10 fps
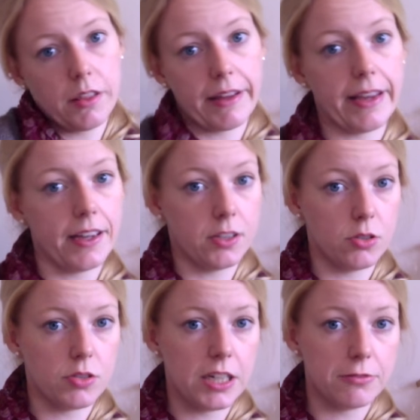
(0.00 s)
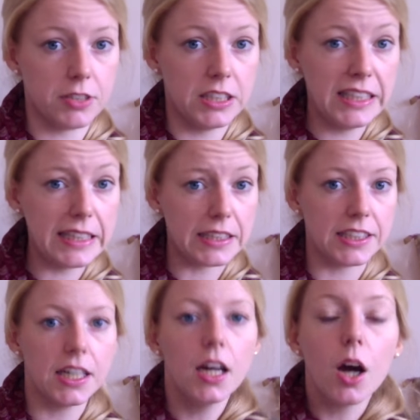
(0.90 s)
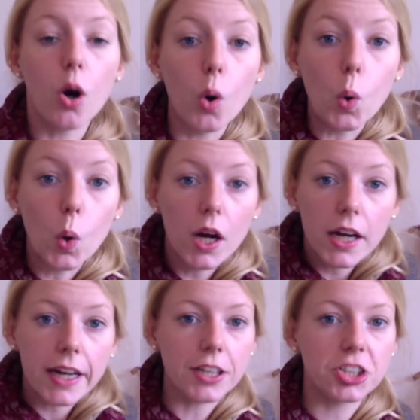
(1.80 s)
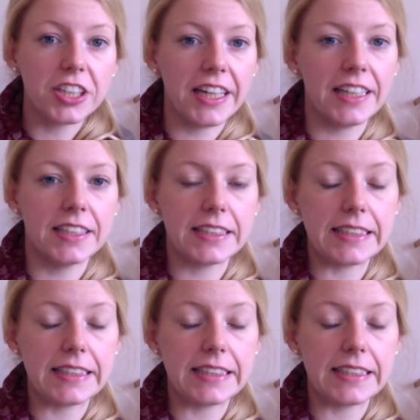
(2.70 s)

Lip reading: then I don't have a Nina tea. Oh, and she added